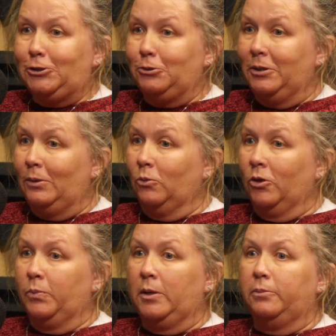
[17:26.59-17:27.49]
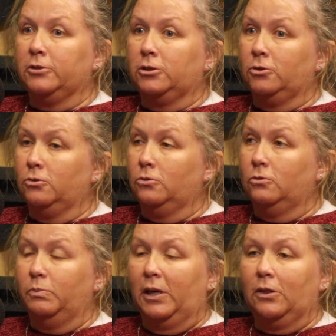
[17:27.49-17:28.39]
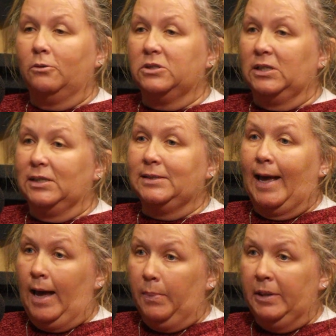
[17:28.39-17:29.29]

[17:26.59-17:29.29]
You need more people to make those things happen.